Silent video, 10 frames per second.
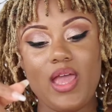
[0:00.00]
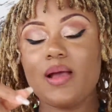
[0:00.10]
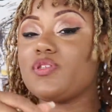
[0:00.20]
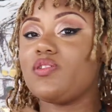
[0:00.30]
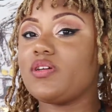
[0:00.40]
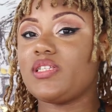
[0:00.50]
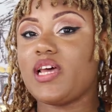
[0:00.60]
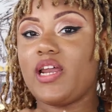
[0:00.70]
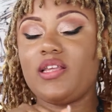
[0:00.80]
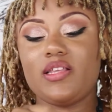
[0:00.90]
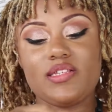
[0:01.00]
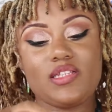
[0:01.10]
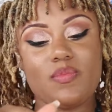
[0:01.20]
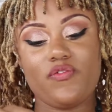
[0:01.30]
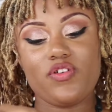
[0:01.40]
I'm so excited. This
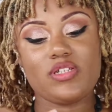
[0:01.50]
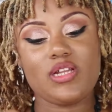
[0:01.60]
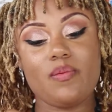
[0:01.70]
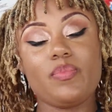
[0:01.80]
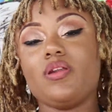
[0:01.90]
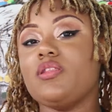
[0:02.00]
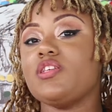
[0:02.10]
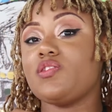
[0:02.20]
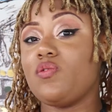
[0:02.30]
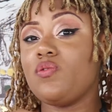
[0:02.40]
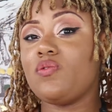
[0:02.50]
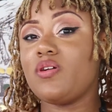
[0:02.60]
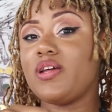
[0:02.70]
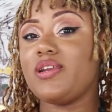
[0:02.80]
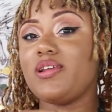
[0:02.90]
is my first time putting this
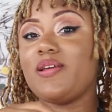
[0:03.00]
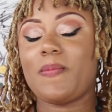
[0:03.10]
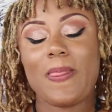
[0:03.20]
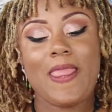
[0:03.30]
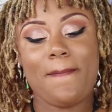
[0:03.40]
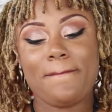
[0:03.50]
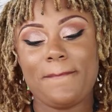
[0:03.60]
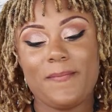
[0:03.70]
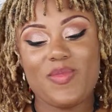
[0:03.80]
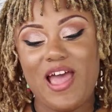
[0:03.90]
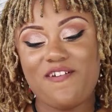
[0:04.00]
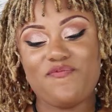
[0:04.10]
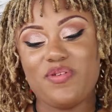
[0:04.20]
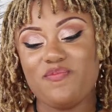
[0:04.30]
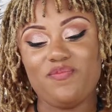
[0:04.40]
on.
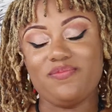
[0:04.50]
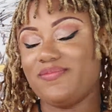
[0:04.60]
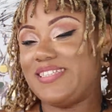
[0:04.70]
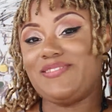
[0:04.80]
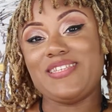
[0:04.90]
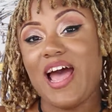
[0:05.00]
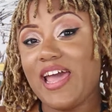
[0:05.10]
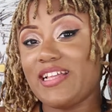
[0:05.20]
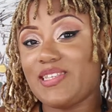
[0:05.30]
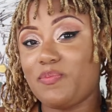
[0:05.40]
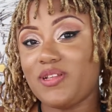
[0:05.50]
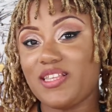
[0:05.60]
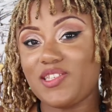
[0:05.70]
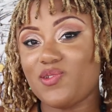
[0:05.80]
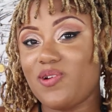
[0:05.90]
I've been dying to put
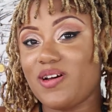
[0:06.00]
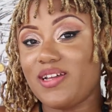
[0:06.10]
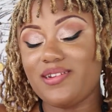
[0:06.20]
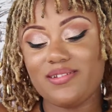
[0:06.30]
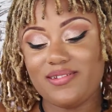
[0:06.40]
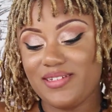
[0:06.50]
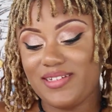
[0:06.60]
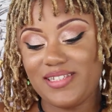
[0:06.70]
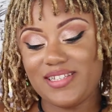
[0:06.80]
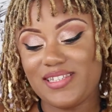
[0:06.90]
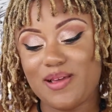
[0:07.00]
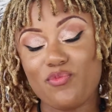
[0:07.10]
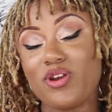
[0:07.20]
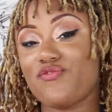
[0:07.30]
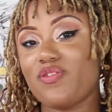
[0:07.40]
this on since I
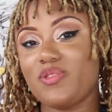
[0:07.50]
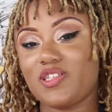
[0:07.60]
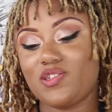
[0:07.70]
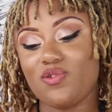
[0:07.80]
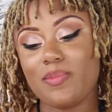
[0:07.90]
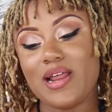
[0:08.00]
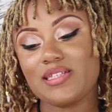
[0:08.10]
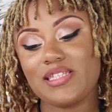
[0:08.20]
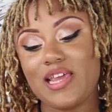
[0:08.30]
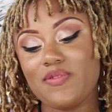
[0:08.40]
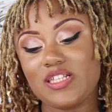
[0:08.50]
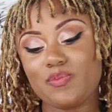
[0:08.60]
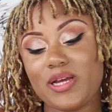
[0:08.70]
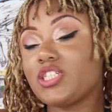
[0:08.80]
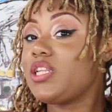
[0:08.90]
bought it from the store, but I saved
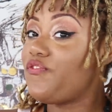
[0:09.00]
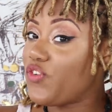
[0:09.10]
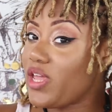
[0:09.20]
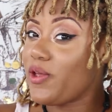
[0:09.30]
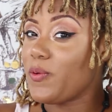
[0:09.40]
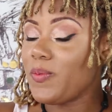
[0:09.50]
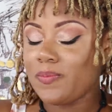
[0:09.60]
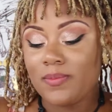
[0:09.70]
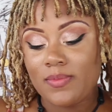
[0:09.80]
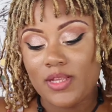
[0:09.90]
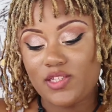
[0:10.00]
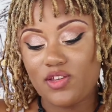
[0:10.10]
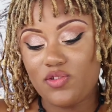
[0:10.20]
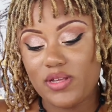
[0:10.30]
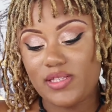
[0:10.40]
especially for you so
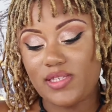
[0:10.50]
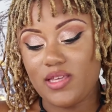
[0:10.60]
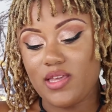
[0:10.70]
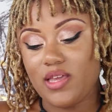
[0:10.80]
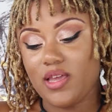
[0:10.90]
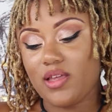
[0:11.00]
you can see